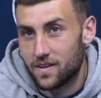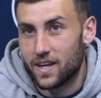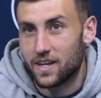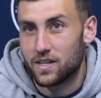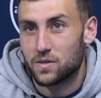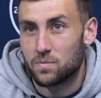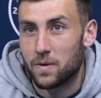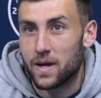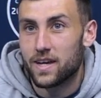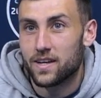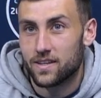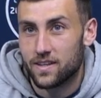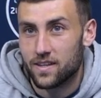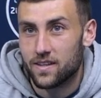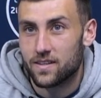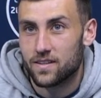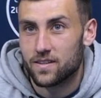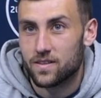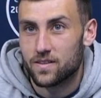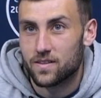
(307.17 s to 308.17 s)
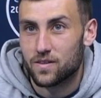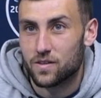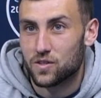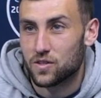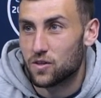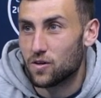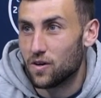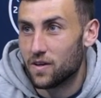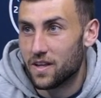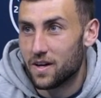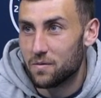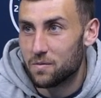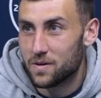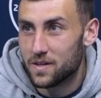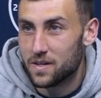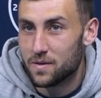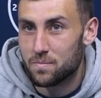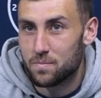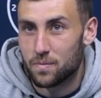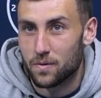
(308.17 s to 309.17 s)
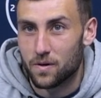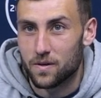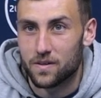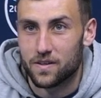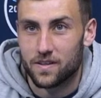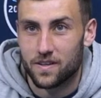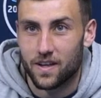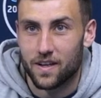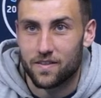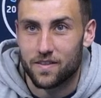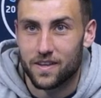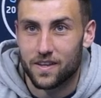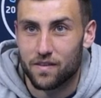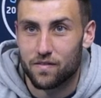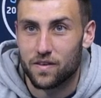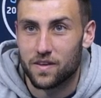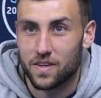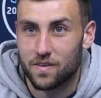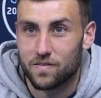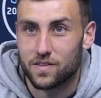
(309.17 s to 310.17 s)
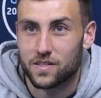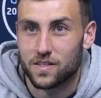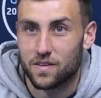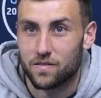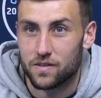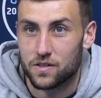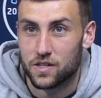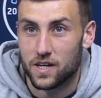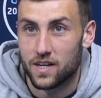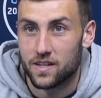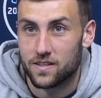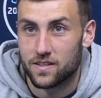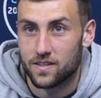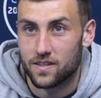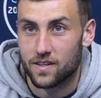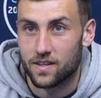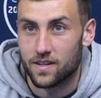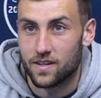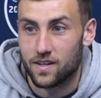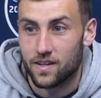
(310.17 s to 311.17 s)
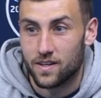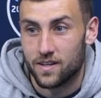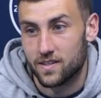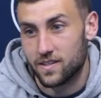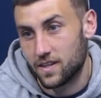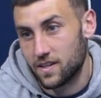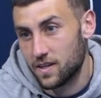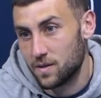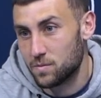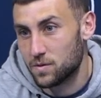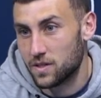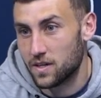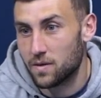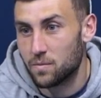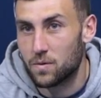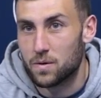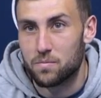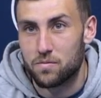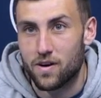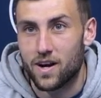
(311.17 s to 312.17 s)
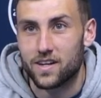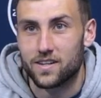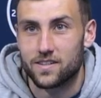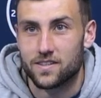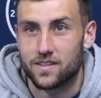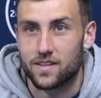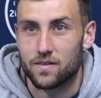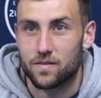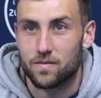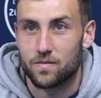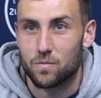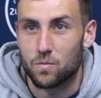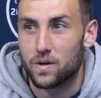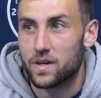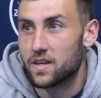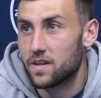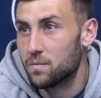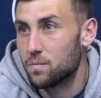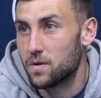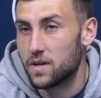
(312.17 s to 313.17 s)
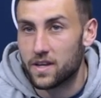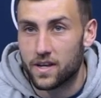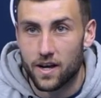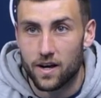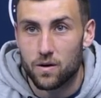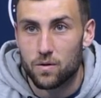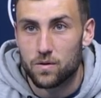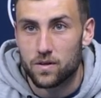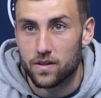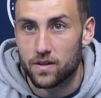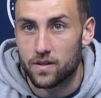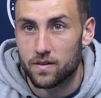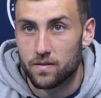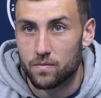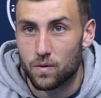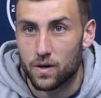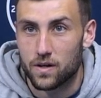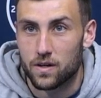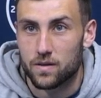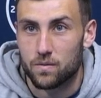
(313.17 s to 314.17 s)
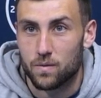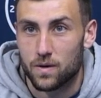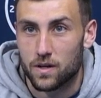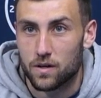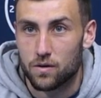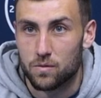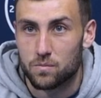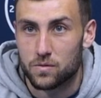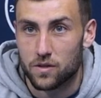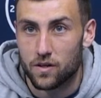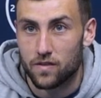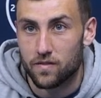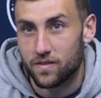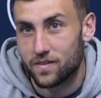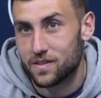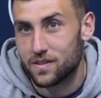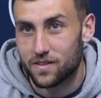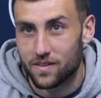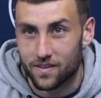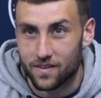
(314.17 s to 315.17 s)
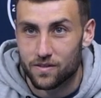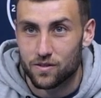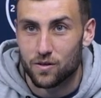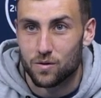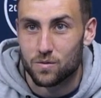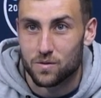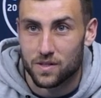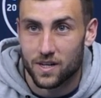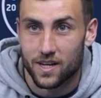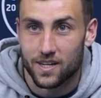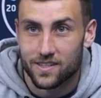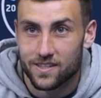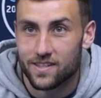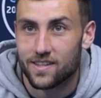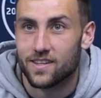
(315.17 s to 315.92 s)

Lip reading: expect to score that way, but I think if you give yourself a chance, and as I keep saying, we practice it week in, week out, and when it comes off, it's always nice.